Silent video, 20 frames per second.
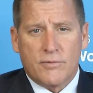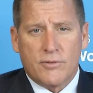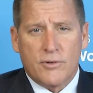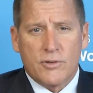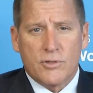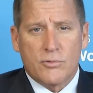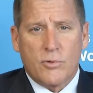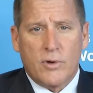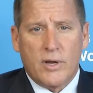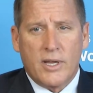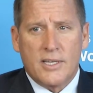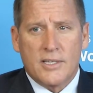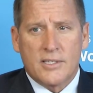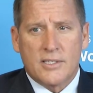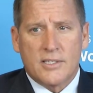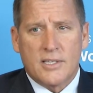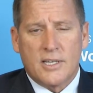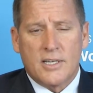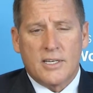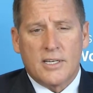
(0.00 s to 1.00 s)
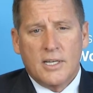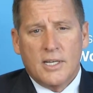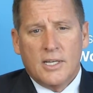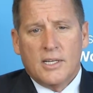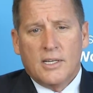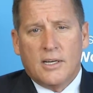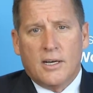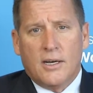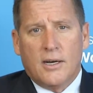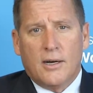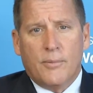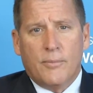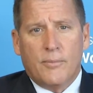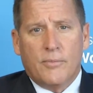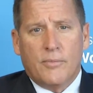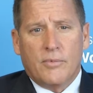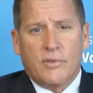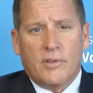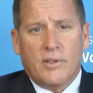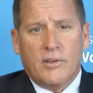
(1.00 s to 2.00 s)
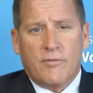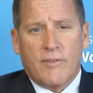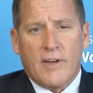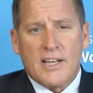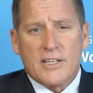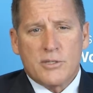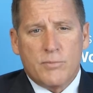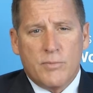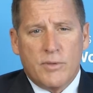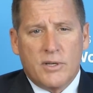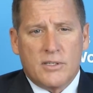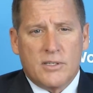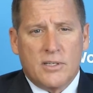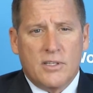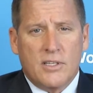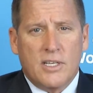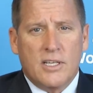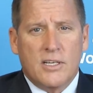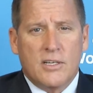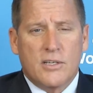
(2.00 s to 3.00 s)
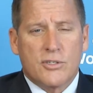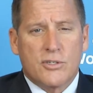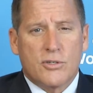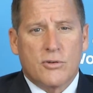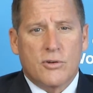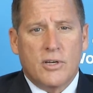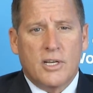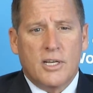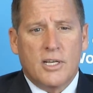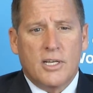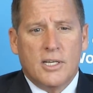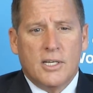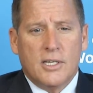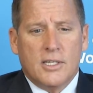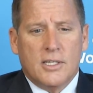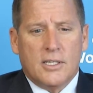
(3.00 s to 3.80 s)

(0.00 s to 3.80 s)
The first way is that investment in the industry